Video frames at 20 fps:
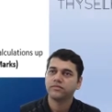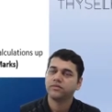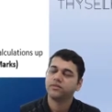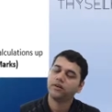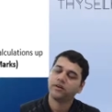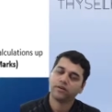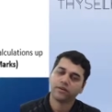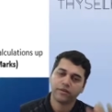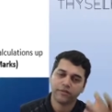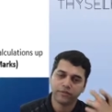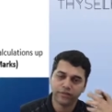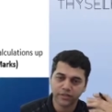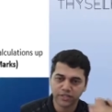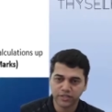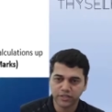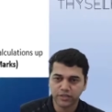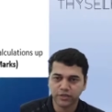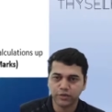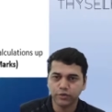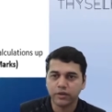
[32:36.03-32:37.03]
Okay, first
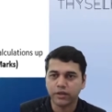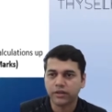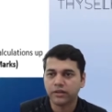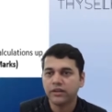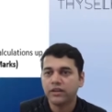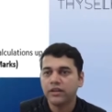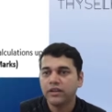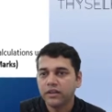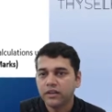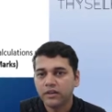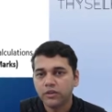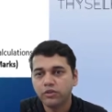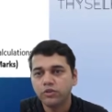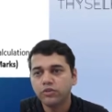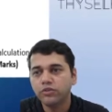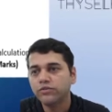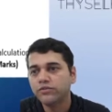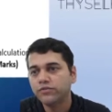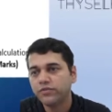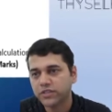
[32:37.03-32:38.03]
do one.
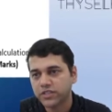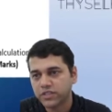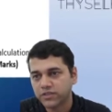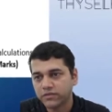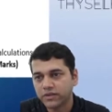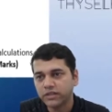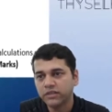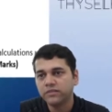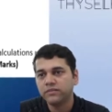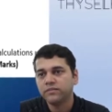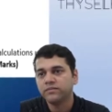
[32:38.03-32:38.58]
Do first one